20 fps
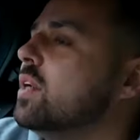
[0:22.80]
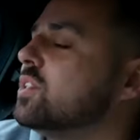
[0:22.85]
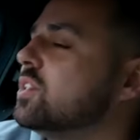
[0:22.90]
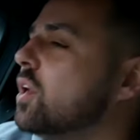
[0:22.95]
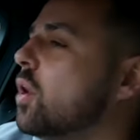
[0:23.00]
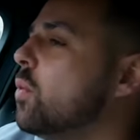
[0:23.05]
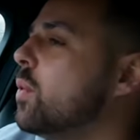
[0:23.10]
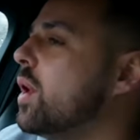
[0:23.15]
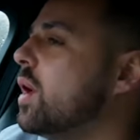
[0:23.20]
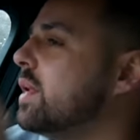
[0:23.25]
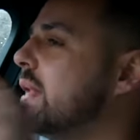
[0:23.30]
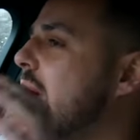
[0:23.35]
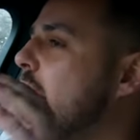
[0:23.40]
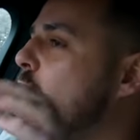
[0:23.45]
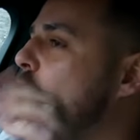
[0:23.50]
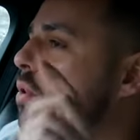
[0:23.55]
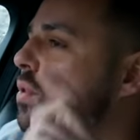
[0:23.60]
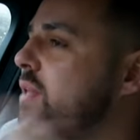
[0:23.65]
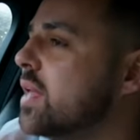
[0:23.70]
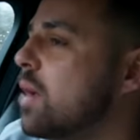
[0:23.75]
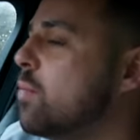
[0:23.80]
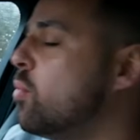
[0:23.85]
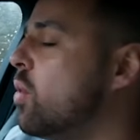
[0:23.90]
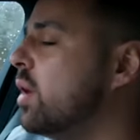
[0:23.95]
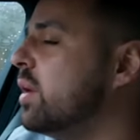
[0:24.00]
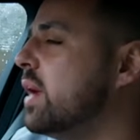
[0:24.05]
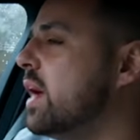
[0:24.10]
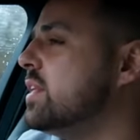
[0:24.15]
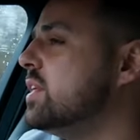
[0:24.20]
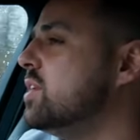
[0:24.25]
so we are now on the
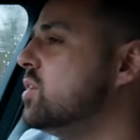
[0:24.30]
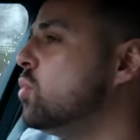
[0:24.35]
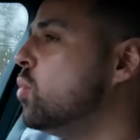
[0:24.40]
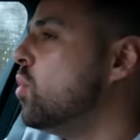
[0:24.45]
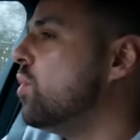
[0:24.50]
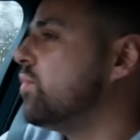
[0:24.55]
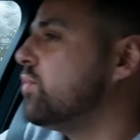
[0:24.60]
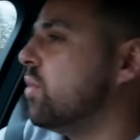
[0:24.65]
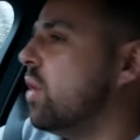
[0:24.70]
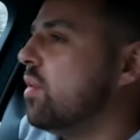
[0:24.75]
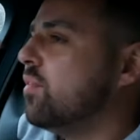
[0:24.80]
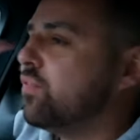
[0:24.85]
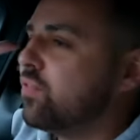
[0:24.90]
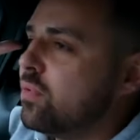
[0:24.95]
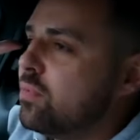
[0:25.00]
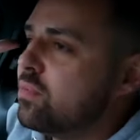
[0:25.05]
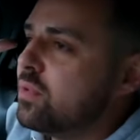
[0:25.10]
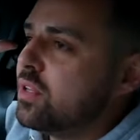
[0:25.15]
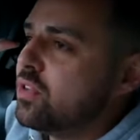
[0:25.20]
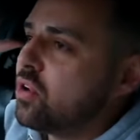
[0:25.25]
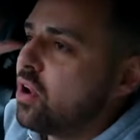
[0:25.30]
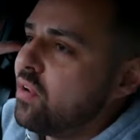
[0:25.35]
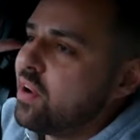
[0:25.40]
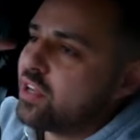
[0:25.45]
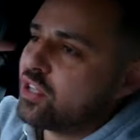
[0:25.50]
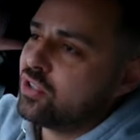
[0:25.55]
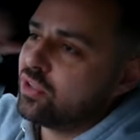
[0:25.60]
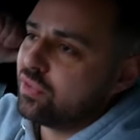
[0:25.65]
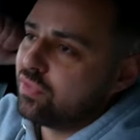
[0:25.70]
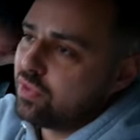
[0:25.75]
M1 heading north, like from the
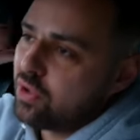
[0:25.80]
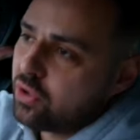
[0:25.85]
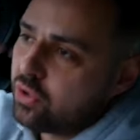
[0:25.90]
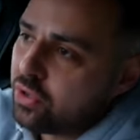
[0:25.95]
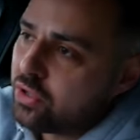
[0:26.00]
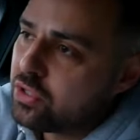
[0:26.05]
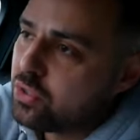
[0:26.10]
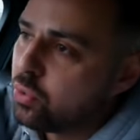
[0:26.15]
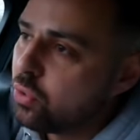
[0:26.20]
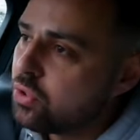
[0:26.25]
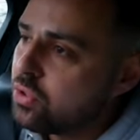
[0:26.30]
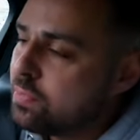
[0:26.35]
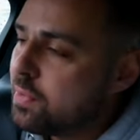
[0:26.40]
direction of Luton towards